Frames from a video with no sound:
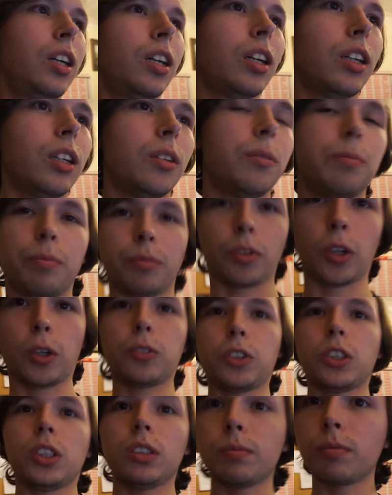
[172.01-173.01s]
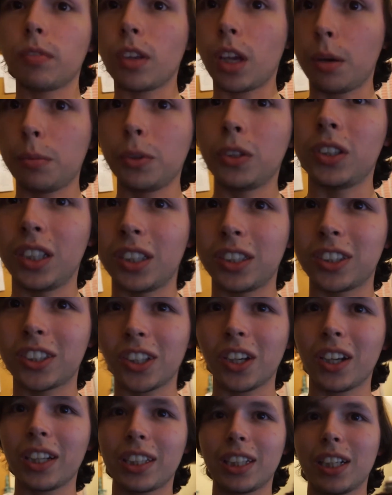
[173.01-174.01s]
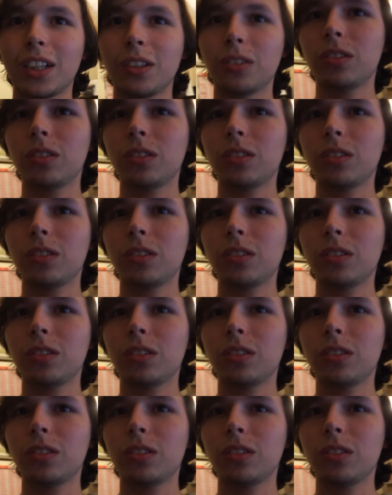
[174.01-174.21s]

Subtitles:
Obviously, I'm on the other side now.